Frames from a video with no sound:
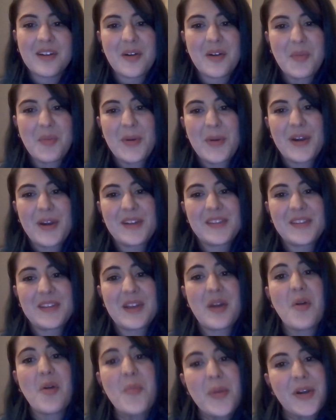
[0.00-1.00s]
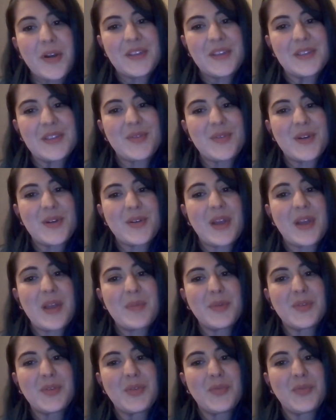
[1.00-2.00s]
operators were
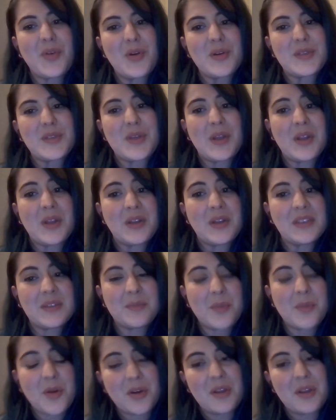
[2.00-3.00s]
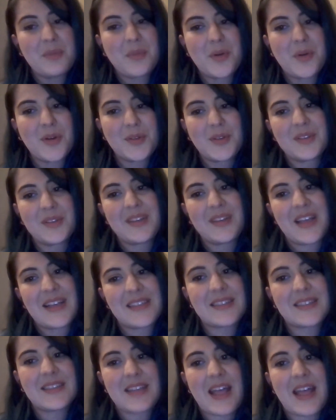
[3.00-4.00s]
able to focus on other more important tasks